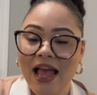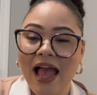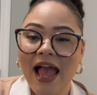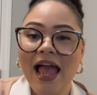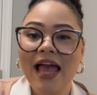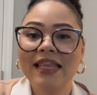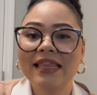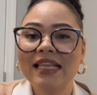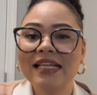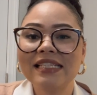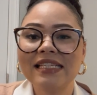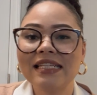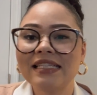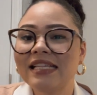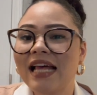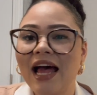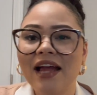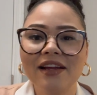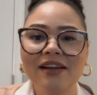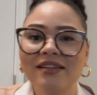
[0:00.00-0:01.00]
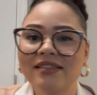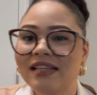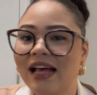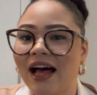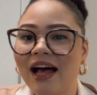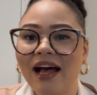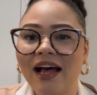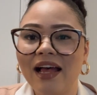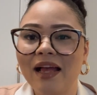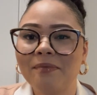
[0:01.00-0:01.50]
And this entire
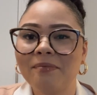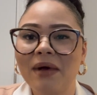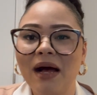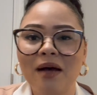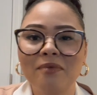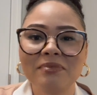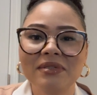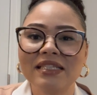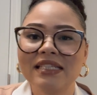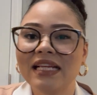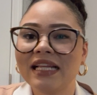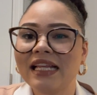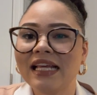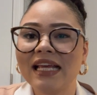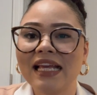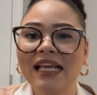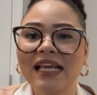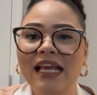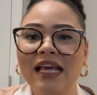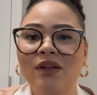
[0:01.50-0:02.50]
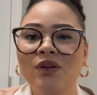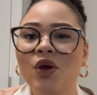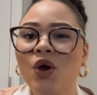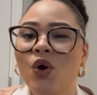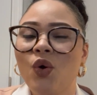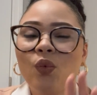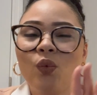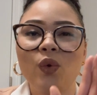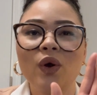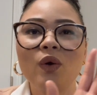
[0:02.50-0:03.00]
time I'm sitting and
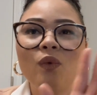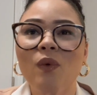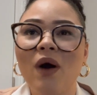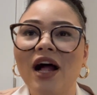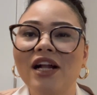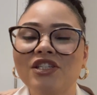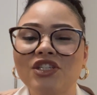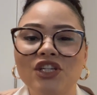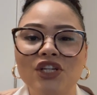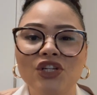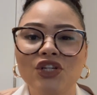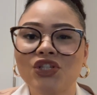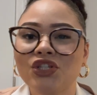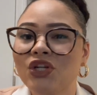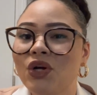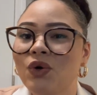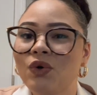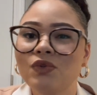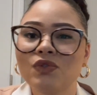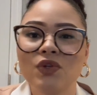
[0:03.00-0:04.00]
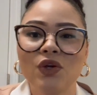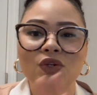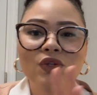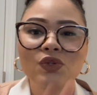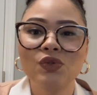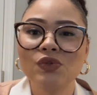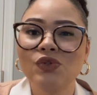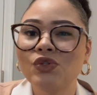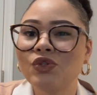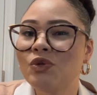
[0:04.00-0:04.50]
we're watching shows on
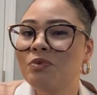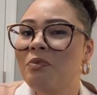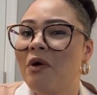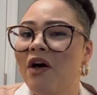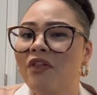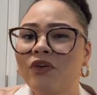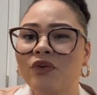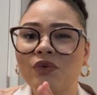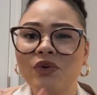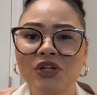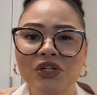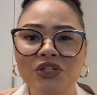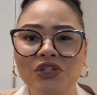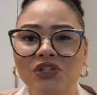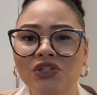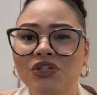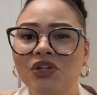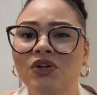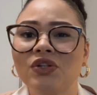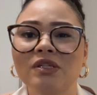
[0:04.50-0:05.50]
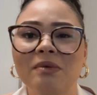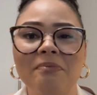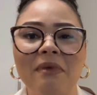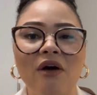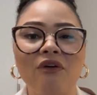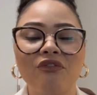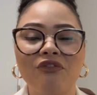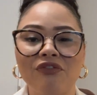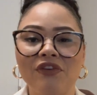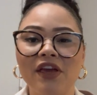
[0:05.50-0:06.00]
YouTube, all the Christian shows
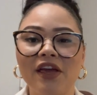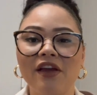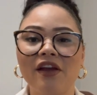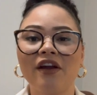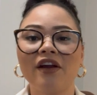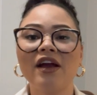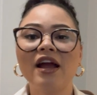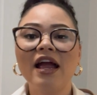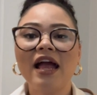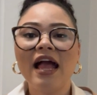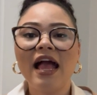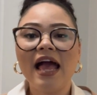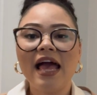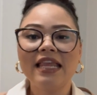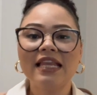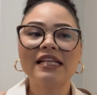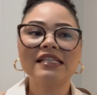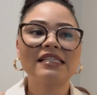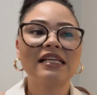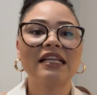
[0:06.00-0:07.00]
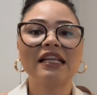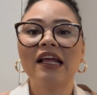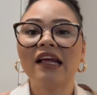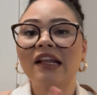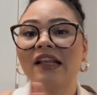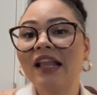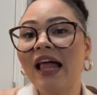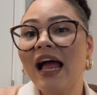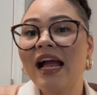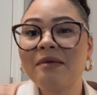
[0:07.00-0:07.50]
about fear, and it's in
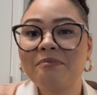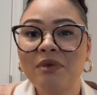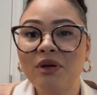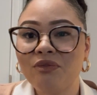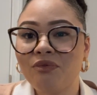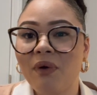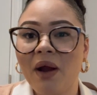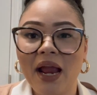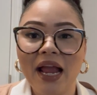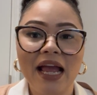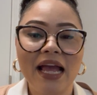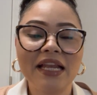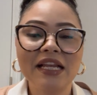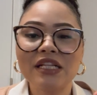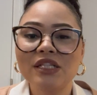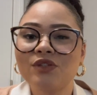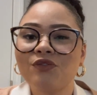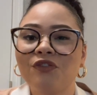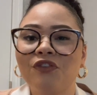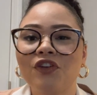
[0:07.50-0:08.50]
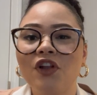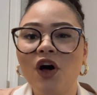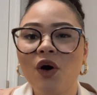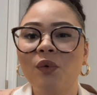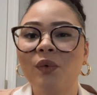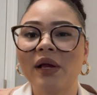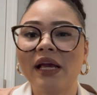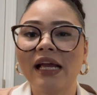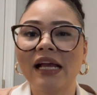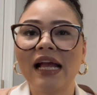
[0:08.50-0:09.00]
alignment, right? And it's
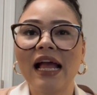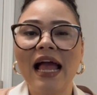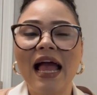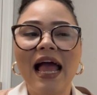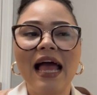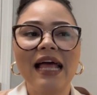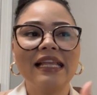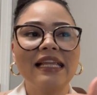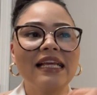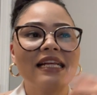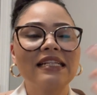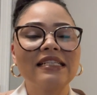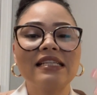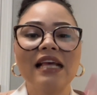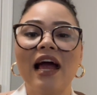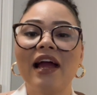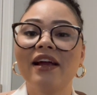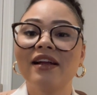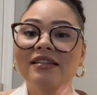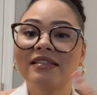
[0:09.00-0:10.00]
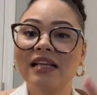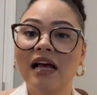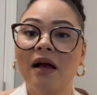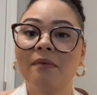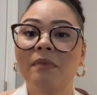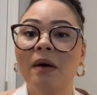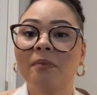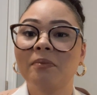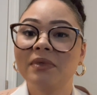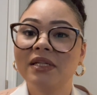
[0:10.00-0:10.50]
flowing. And the entire time
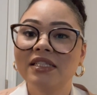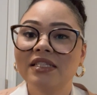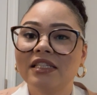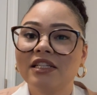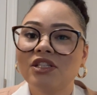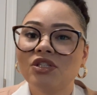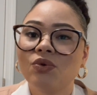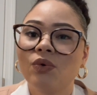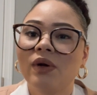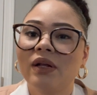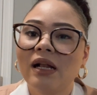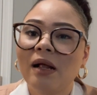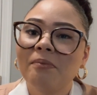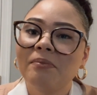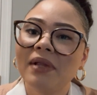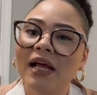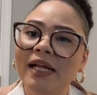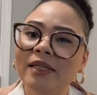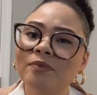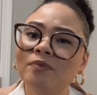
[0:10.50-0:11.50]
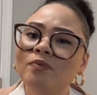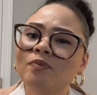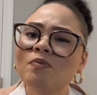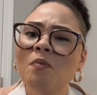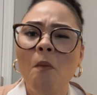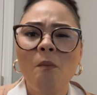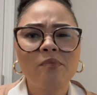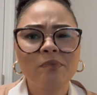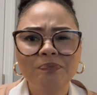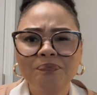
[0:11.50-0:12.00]
I'm listening to it and I'm like,
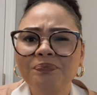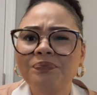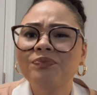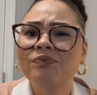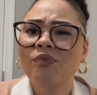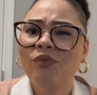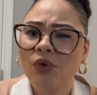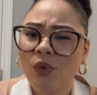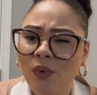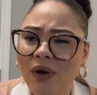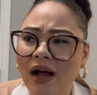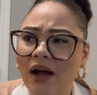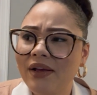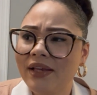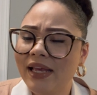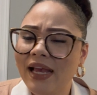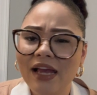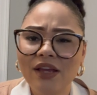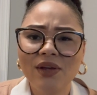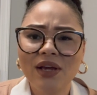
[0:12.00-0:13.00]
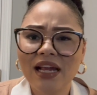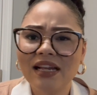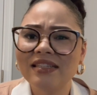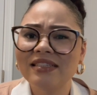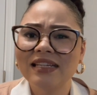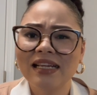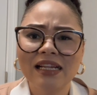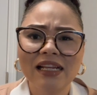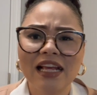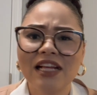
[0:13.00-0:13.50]
wow, yeah, you got to
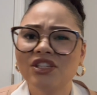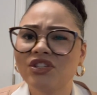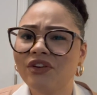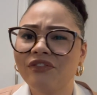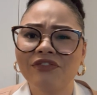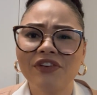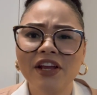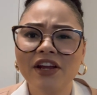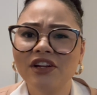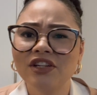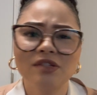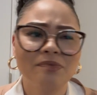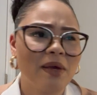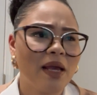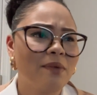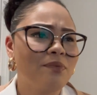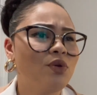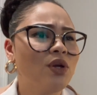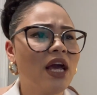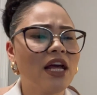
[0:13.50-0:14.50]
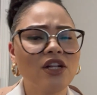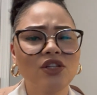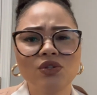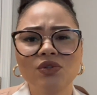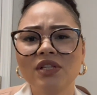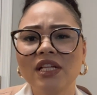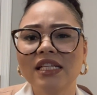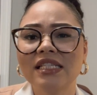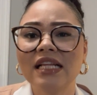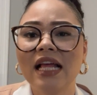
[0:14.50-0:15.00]
stand against your fears, babe. You got to do
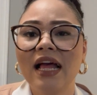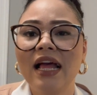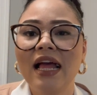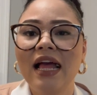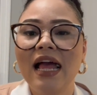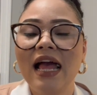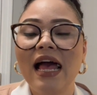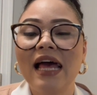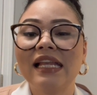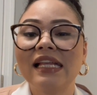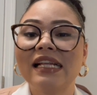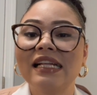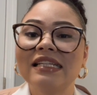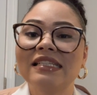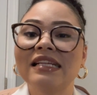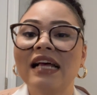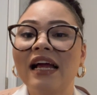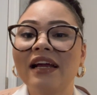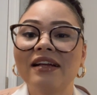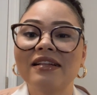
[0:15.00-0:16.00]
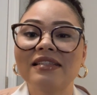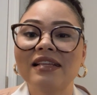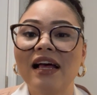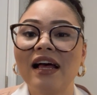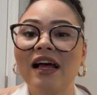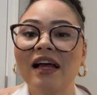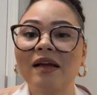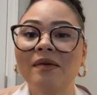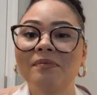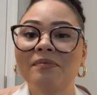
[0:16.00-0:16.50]
this. And the entire
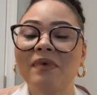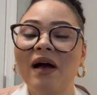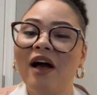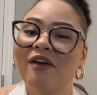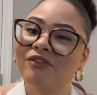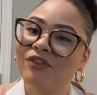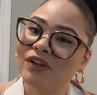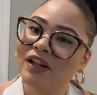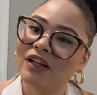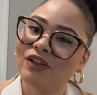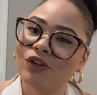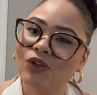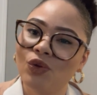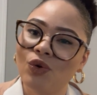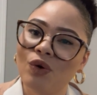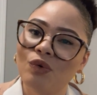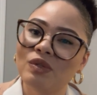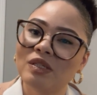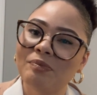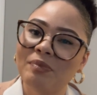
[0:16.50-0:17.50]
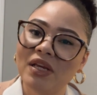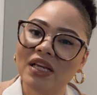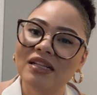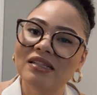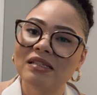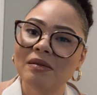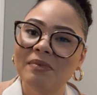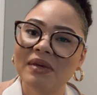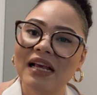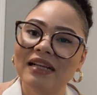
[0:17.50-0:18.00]
time I feel like the Lord was speaking
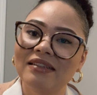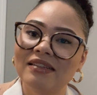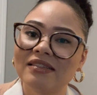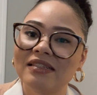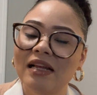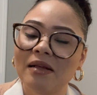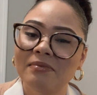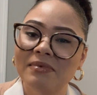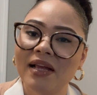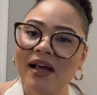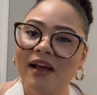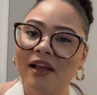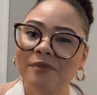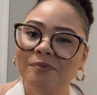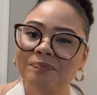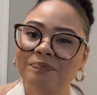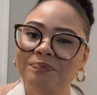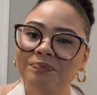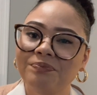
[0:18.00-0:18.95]
to me at the same time.